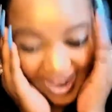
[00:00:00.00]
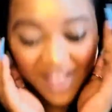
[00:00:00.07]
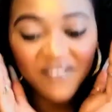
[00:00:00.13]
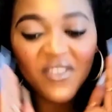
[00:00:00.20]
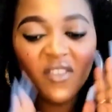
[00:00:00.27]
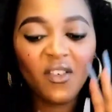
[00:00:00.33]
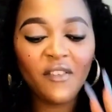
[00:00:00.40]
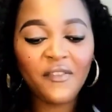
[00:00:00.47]

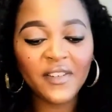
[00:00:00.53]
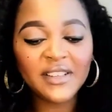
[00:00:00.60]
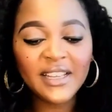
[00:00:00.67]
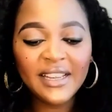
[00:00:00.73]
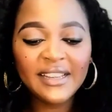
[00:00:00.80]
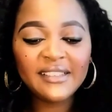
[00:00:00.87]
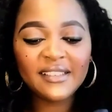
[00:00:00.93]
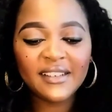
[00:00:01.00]
I've never felt
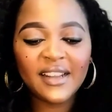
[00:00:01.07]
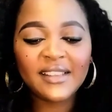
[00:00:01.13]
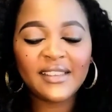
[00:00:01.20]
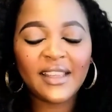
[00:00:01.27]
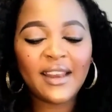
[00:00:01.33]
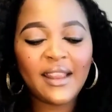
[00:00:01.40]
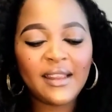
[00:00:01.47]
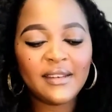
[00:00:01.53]
anything like
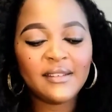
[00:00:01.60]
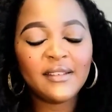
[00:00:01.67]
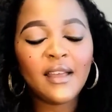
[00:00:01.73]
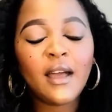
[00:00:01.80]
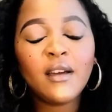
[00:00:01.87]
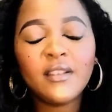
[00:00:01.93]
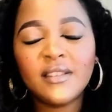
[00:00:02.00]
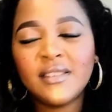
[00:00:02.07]
that,
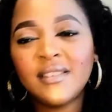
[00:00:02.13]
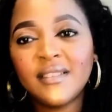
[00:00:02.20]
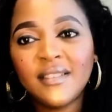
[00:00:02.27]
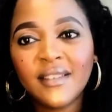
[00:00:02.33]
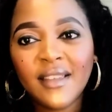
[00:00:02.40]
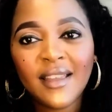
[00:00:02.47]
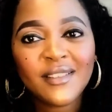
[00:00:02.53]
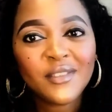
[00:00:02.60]
and
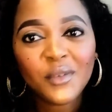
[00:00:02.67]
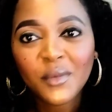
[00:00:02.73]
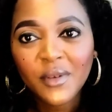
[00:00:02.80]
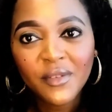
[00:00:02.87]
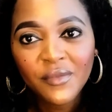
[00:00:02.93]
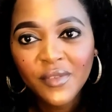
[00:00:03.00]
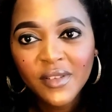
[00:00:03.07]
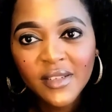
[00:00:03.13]
honestly, I don't
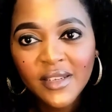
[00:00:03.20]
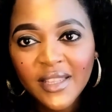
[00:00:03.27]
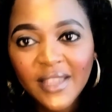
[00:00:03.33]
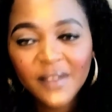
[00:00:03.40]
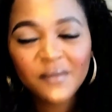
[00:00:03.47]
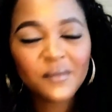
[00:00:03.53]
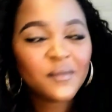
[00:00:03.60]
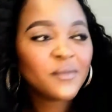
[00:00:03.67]
want to feel it
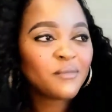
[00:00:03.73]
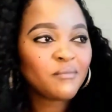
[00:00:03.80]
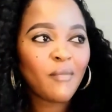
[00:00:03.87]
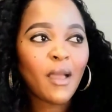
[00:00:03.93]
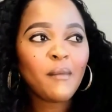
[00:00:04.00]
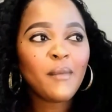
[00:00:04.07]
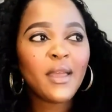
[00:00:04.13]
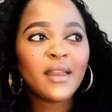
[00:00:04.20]
again.
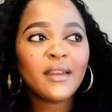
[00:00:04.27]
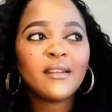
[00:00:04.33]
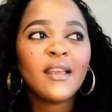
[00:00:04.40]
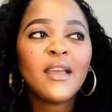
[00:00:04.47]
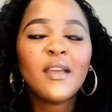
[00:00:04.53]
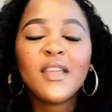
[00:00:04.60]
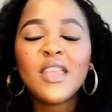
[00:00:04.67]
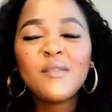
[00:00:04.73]
My man,
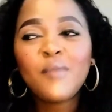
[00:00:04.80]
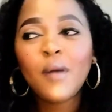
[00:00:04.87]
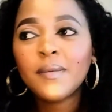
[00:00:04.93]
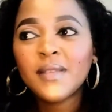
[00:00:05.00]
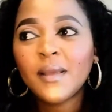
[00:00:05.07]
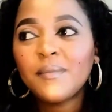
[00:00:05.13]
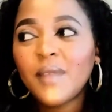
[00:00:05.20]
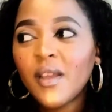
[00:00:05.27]
he
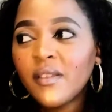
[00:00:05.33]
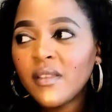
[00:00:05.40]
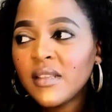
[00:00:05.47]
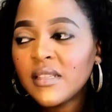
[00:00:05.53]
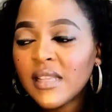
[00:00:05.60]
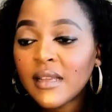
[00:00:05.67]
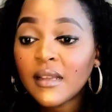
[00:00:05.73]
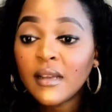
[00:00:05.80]
pops up now and then,
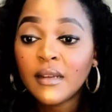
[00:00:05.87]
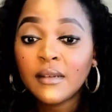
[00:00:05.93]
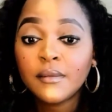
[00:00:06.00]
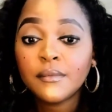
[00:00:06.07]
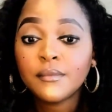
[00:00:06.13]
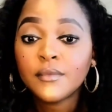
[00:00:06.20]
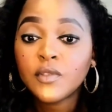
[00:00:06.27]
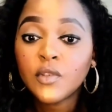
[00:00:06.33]
he's like,
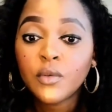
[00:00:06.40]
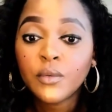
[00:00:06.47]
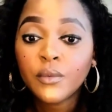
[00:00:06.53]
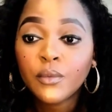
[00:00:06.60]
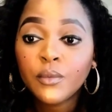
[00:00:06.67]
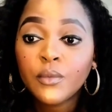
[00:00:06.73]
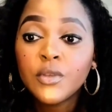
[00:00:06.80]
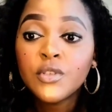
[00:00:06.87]
so
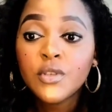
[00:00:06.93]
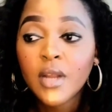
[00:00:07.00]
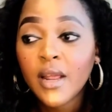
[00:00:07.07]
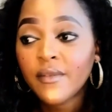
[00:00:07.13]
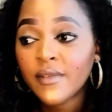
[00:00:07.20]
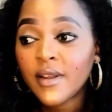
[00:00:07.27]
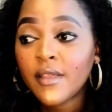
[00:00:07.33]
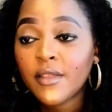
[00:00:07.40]
we should
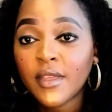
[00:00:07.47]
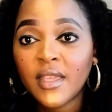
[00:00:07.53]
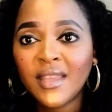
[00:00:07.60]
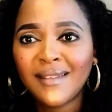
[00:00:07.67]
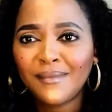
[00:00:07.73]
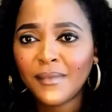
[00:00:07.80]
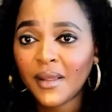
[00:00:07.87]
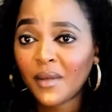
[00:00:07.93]
have another
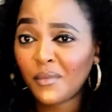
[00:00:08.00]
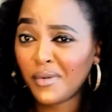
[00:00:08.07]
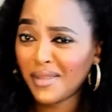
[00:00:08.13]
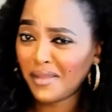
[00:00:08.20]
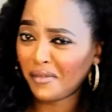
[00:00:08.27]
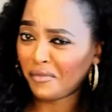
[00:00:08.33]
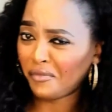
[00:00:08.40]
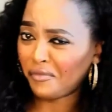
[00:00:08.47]
kid. I'm like, what
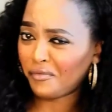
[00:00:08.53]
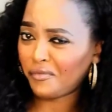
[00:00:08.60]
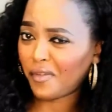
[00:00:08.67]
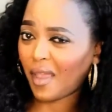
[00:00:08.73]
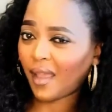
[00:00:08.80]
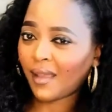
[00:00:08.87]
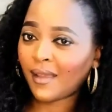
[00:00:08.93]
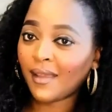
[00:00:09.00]
the
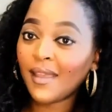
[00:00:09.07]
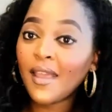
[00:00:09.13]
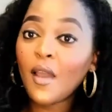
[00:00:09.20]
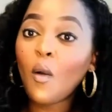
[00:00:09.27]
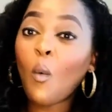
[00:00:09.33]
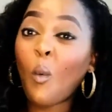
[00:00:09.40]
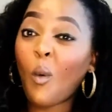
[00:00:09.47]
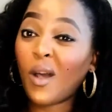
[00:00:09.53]
fuck?
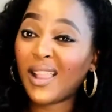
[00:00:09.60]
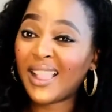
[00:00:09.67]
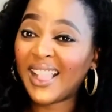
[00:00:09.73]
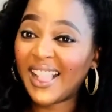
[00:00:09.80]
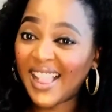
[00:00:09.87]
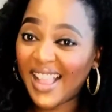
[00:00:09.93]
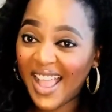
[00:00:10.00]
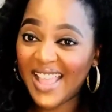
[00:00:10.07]

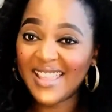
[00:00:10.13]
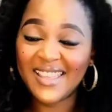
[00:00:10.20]
Wahlanya?